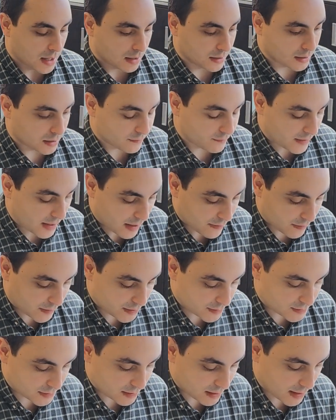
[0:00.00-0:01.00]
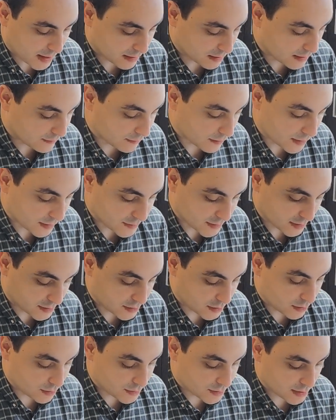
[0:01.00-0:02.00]
A lot of athletes and high-level
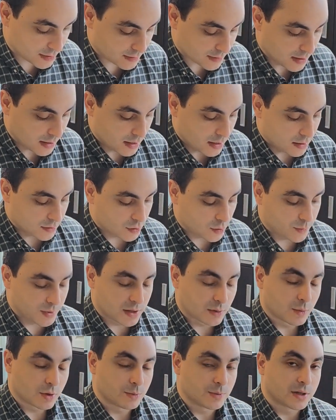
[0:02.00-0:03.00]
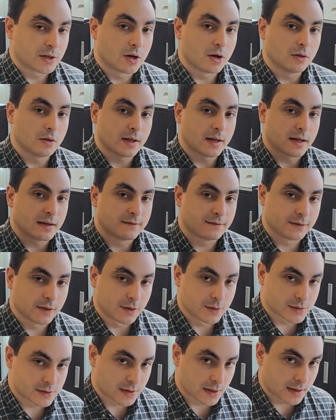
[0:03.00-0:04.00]
execs use it to be in what we call a
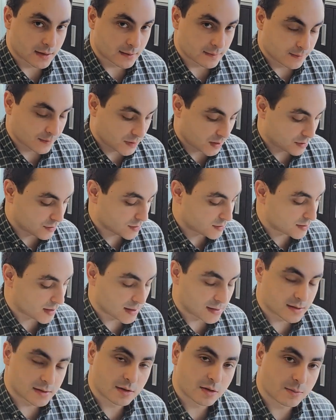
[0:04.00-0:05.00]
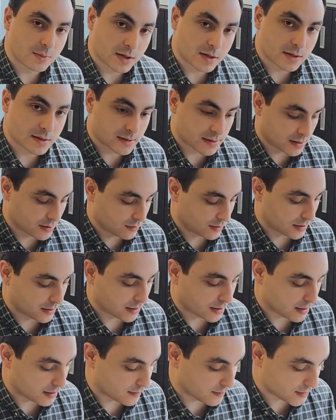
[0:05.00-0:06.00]
flow state. It just takes two minutes and you
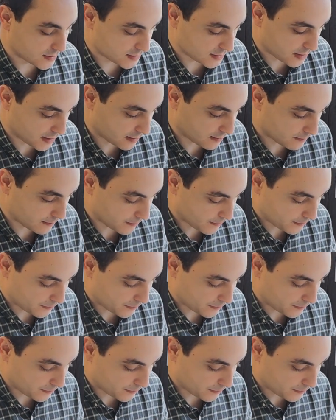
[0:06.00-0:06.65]
can get in this state.